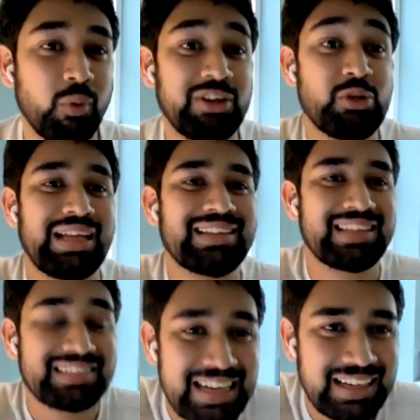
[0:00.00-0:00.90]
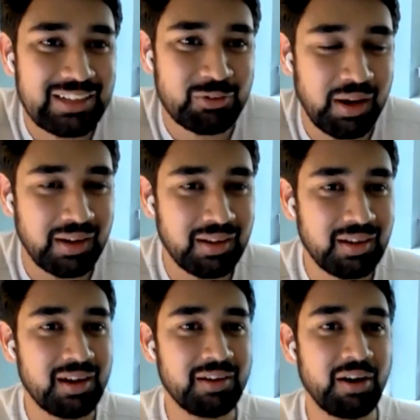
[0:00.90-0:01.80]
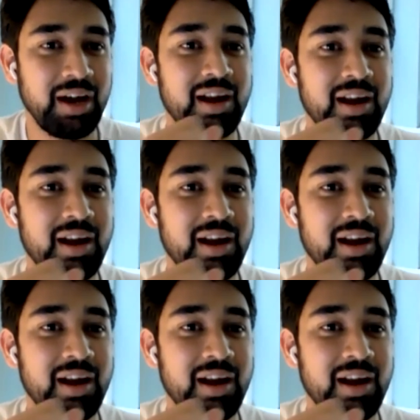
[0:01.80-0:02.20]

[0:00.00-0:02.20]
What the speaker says: what you can sustain as well, right?